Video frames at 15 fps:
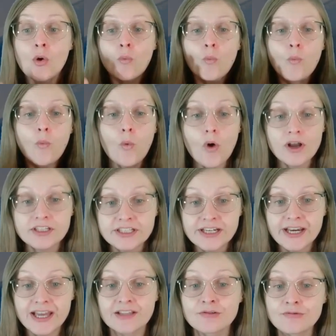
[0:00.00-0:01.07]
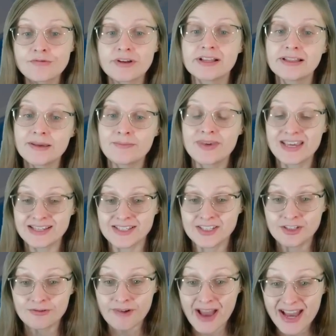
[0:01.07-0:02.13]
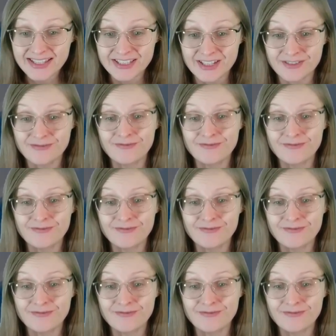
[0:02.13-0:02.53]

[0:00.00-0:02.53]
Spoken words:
What can really be extracted